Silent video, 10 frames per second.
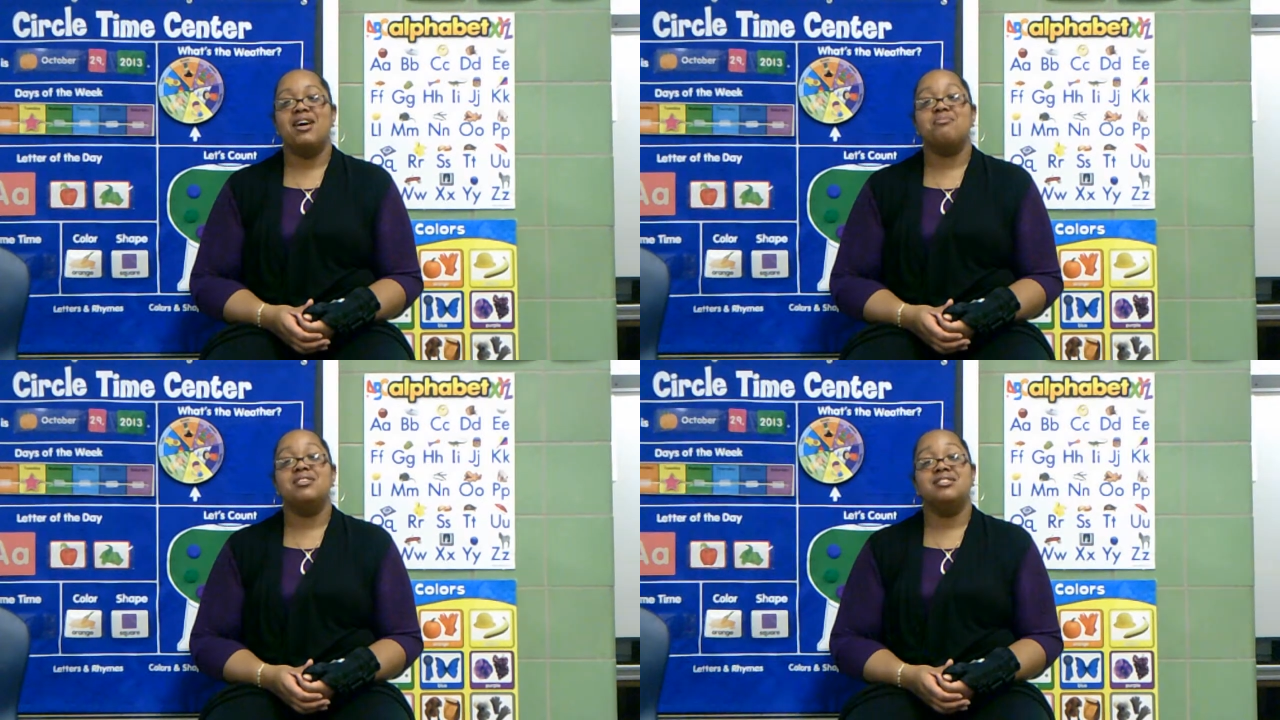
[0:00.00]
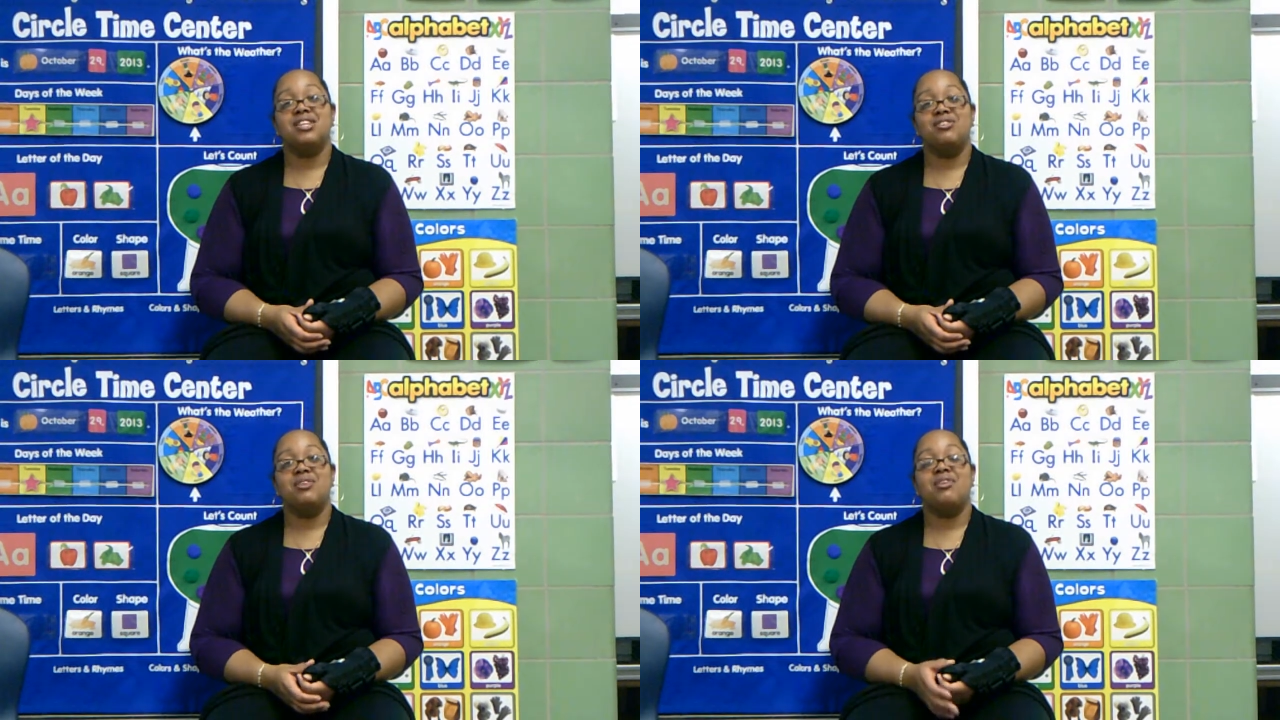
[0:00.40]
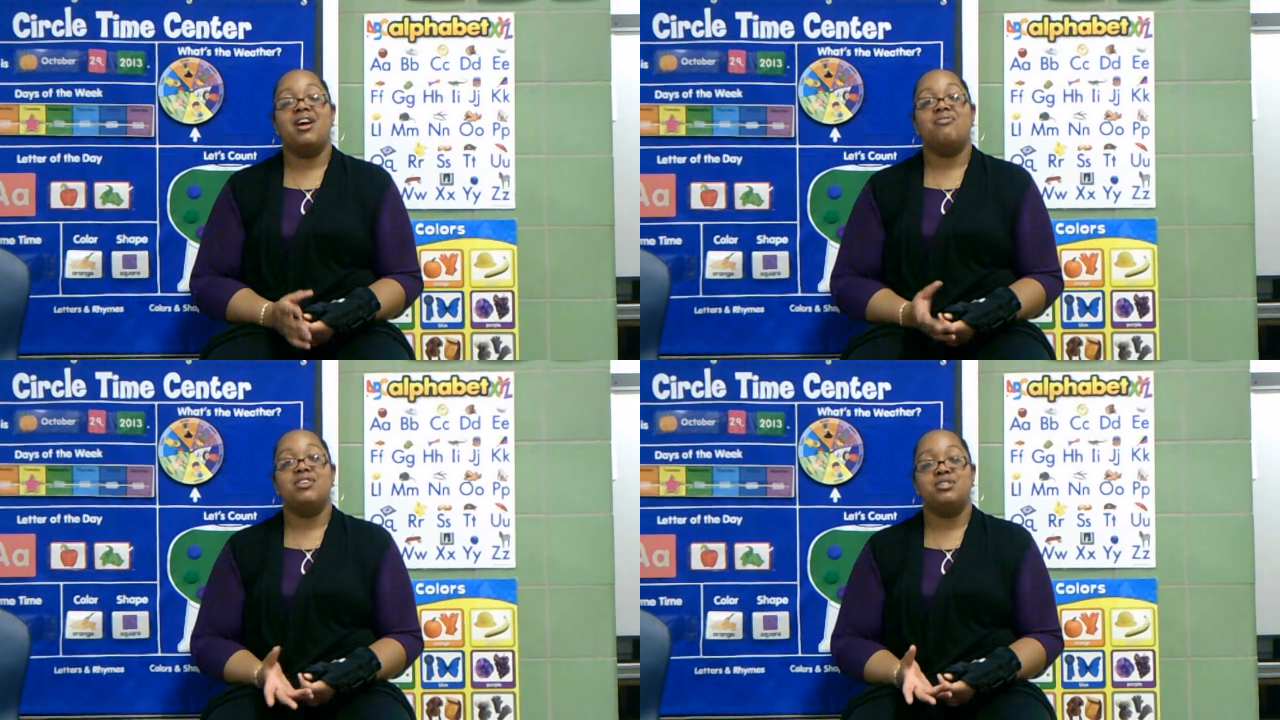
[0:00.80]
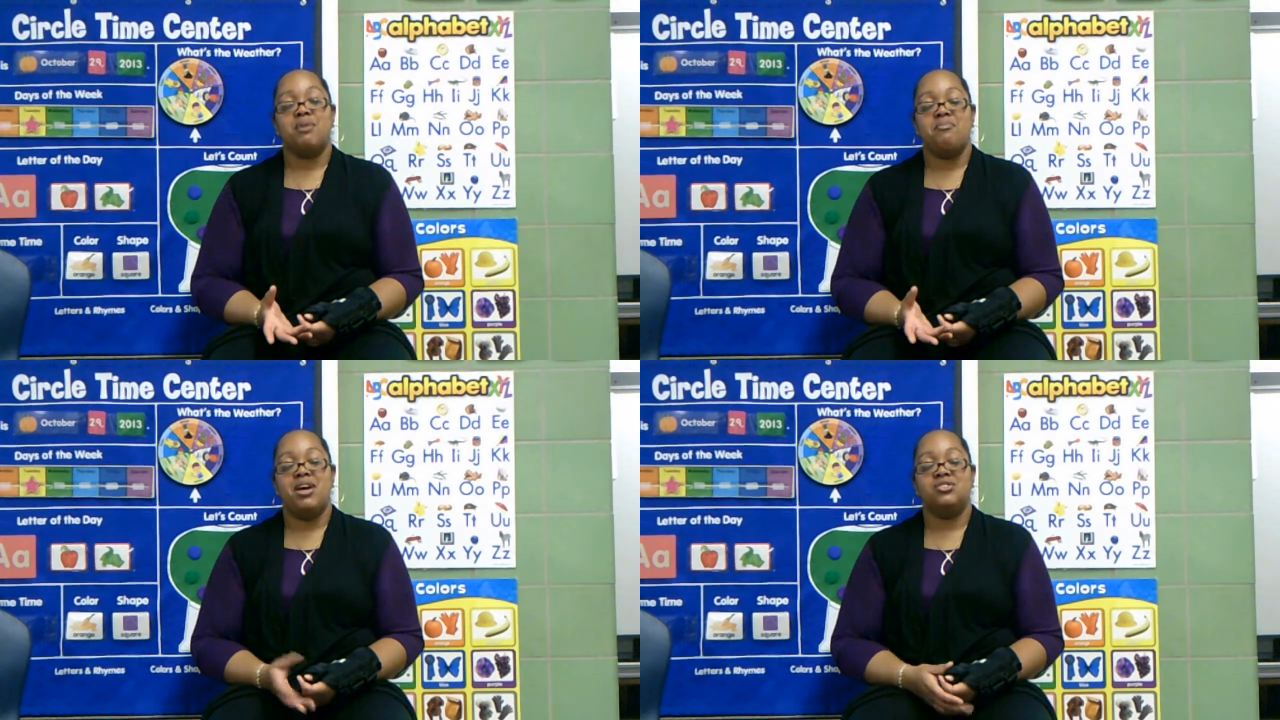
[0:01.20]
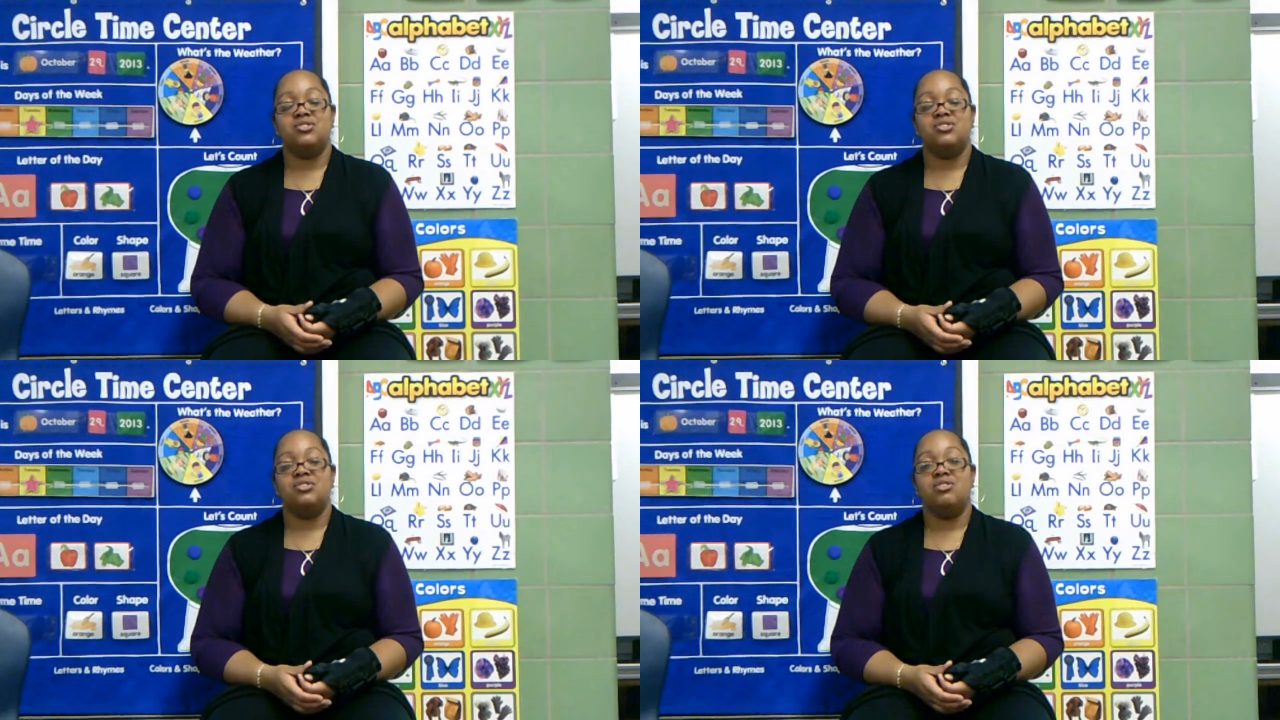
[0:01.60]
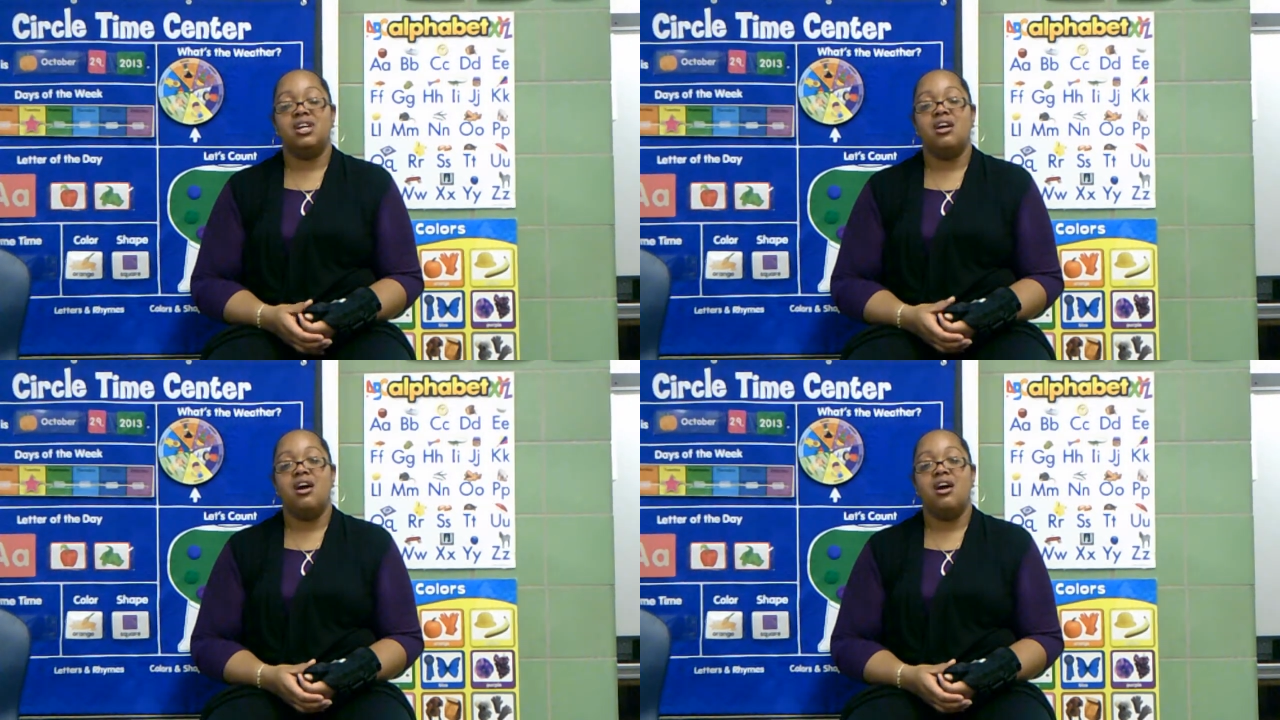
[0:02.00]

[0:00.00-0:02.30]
I'm considering when I finish my master's degree,